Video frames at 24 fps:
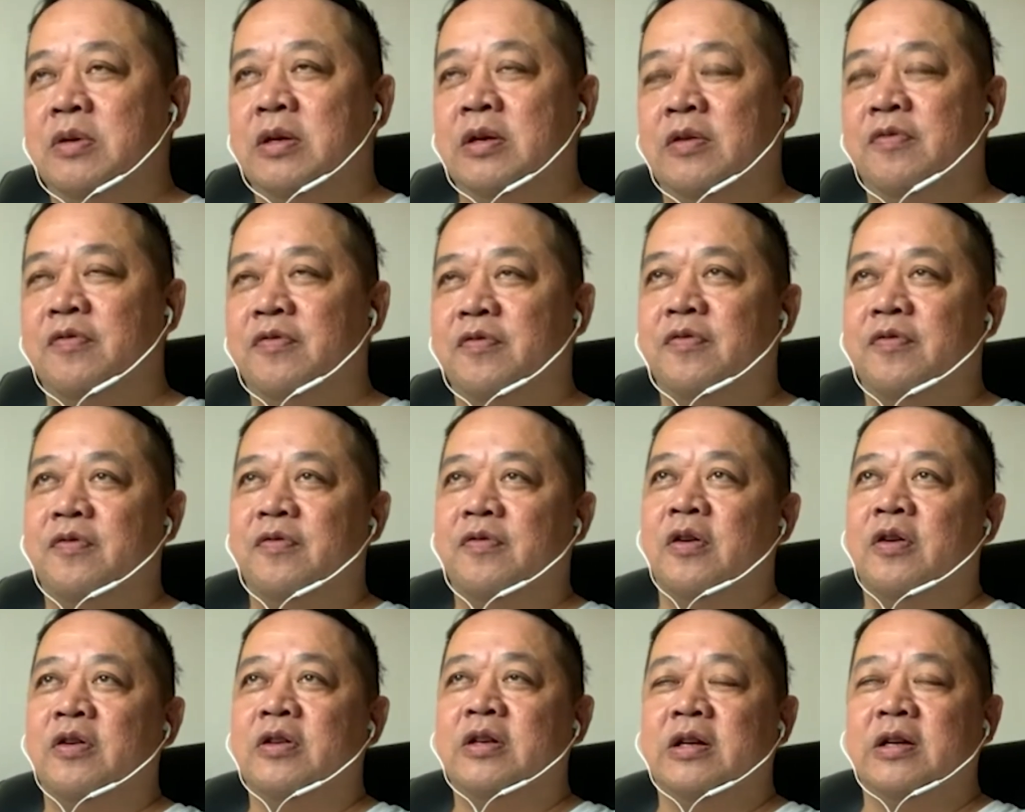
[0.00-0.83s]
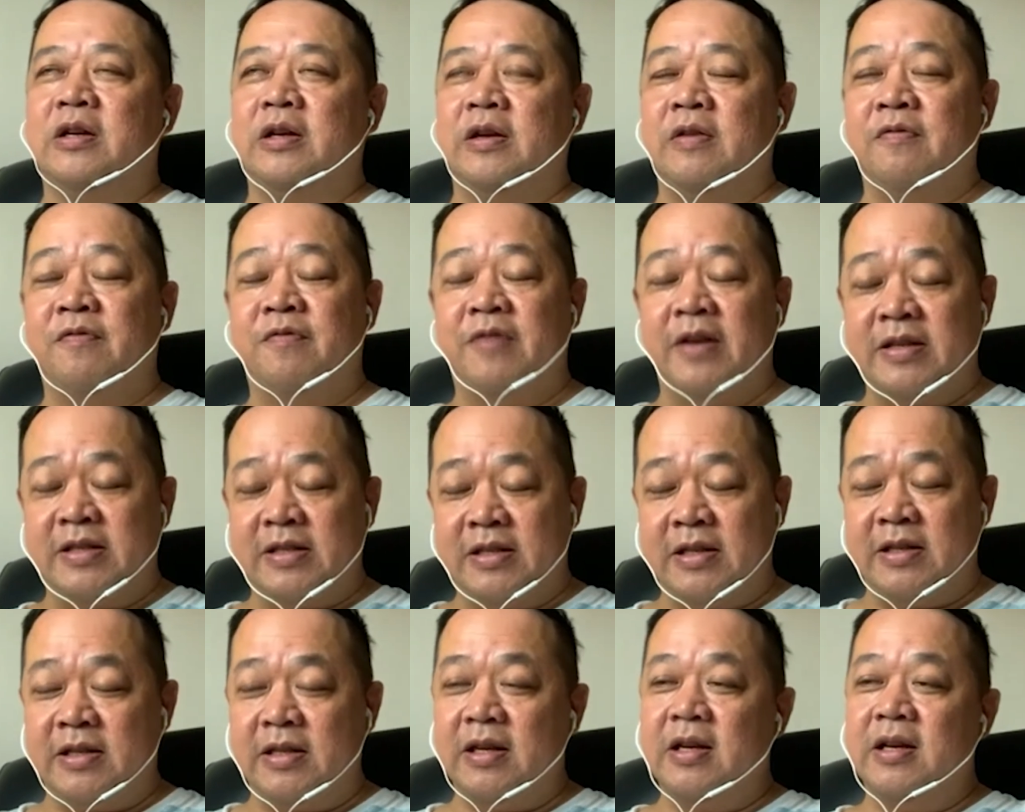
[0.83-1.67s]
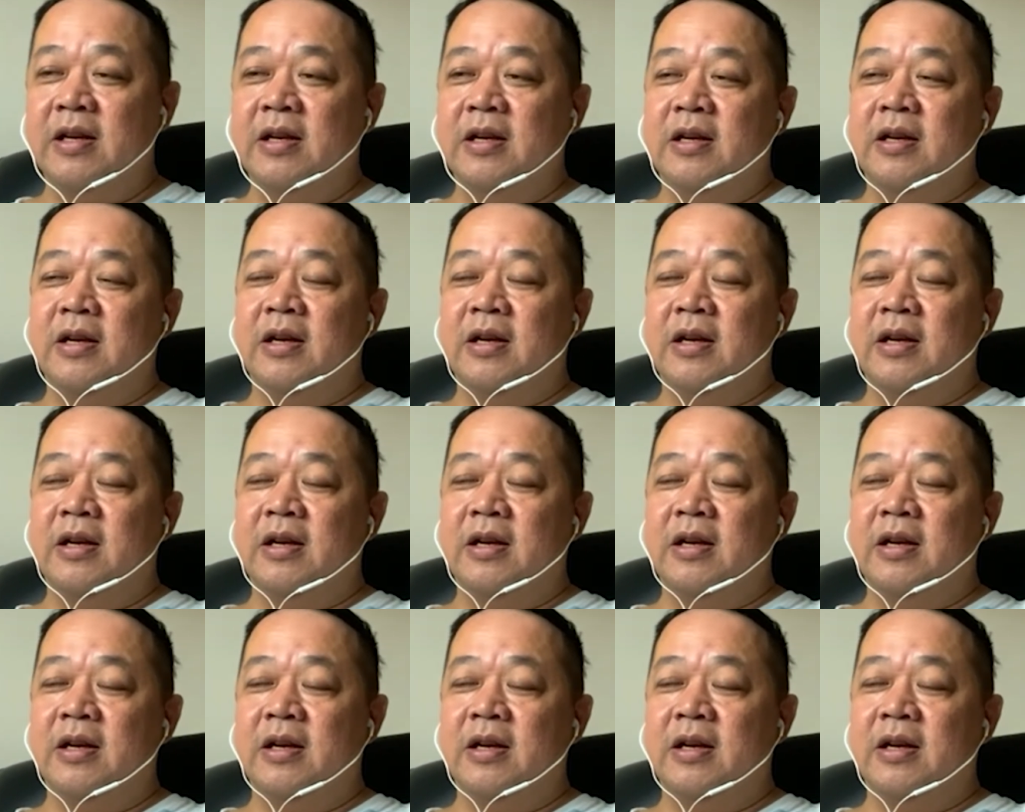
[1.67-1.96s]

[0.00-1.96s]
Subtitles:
with all the investors.